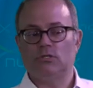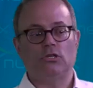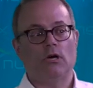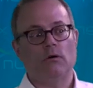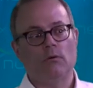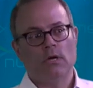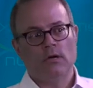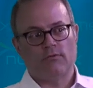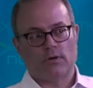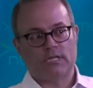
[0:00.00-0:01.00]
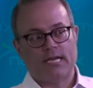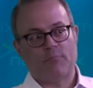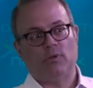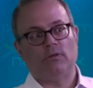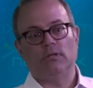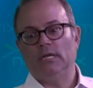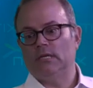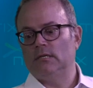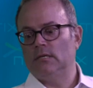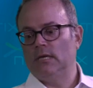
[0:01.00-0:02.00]
So, for example,
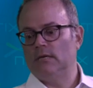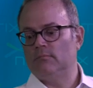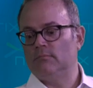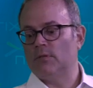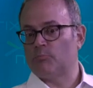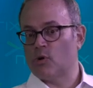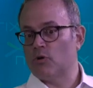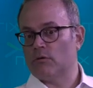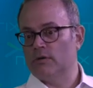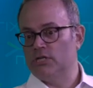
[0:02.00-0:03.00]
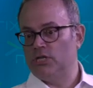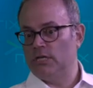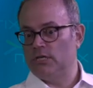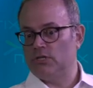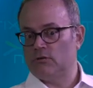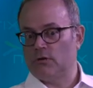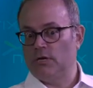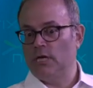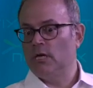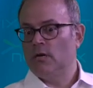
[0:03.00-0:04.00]
in, in the brokerage industry,